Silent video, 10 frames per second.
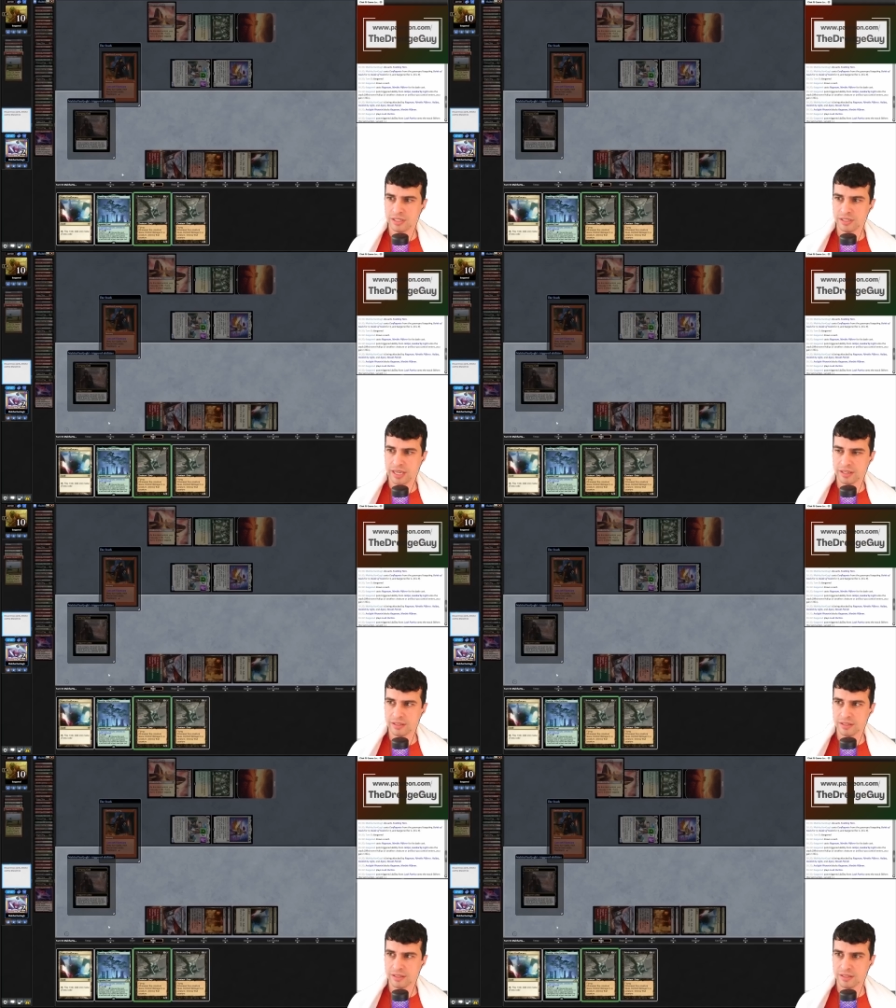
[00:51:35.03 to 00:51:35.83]
Yeah.
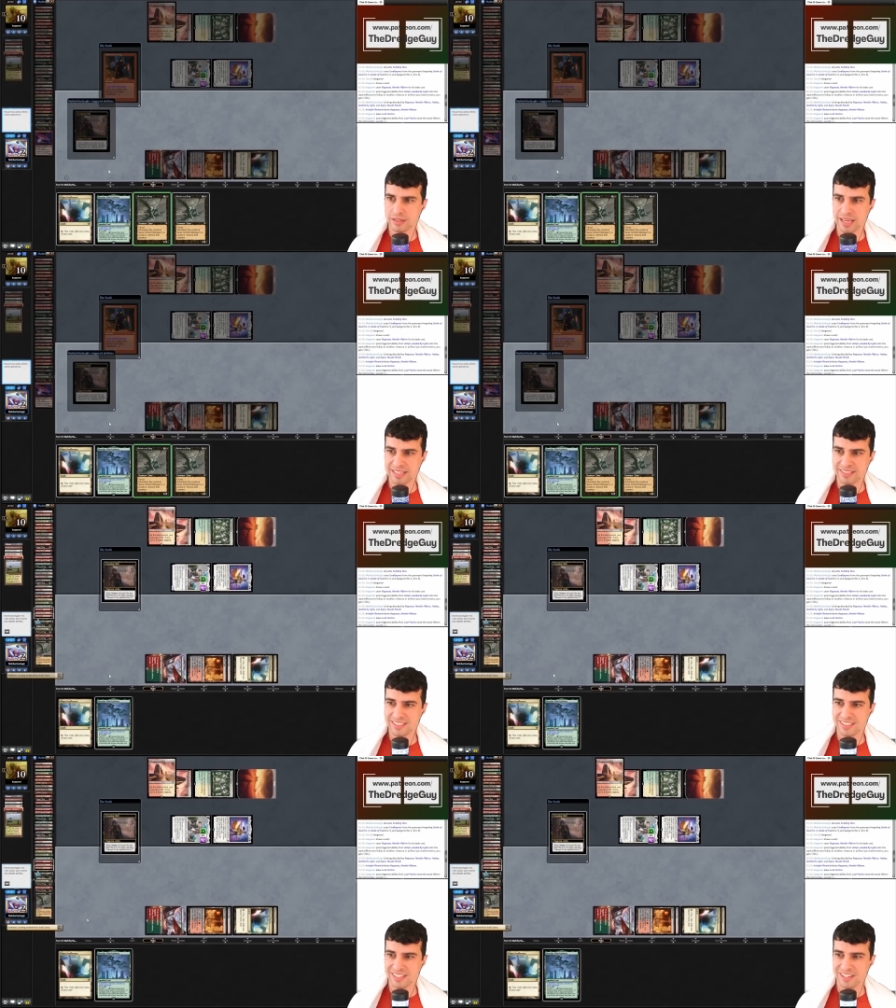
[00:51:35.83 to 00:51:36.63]
Yes.
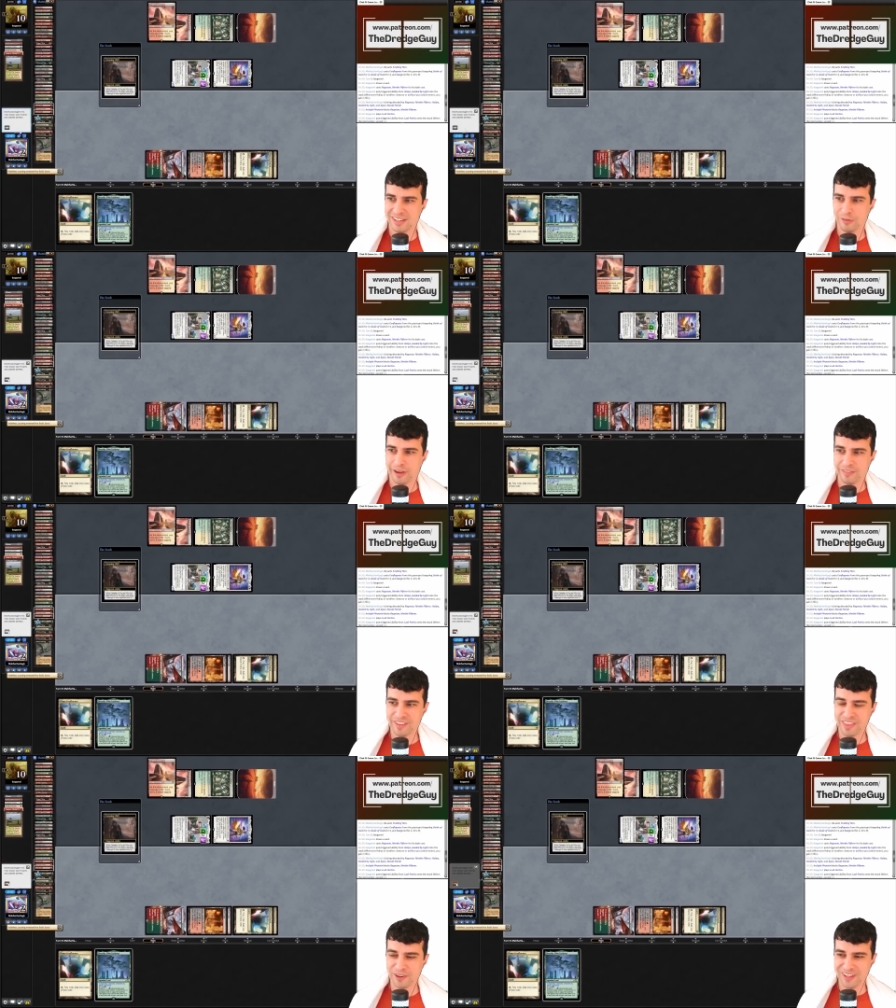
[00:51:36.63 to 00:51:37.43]
We have
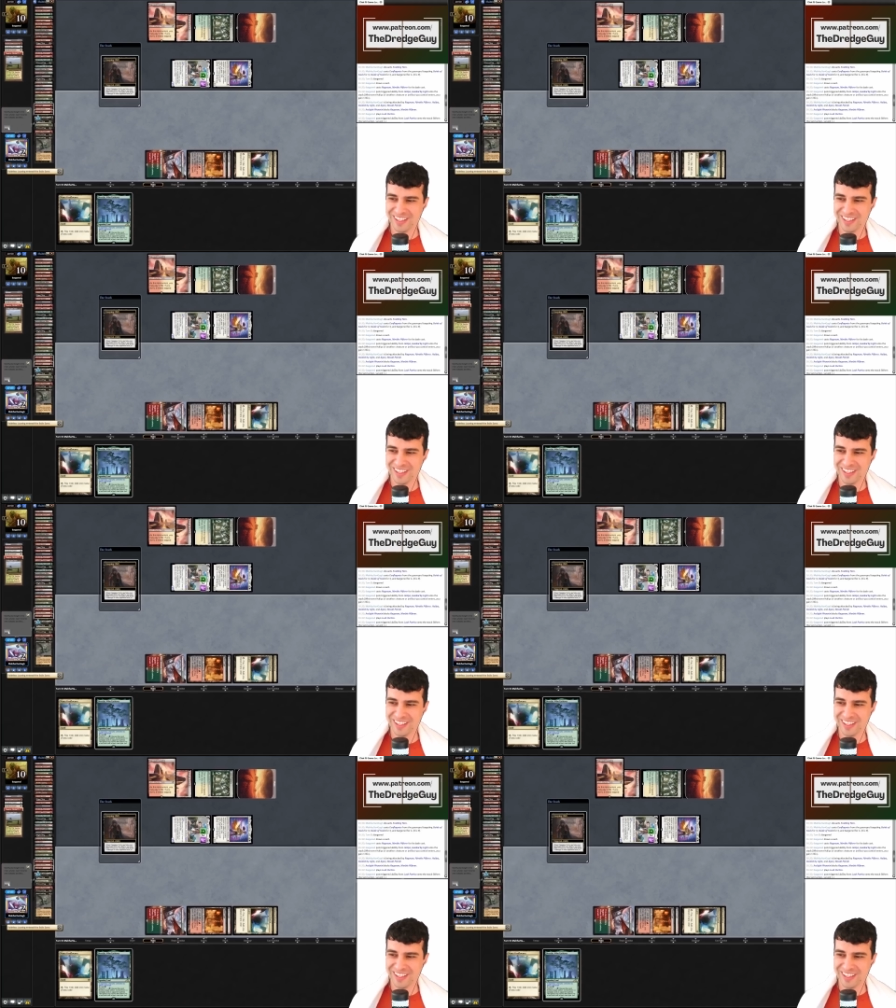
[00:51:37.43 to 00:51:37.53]
lethal.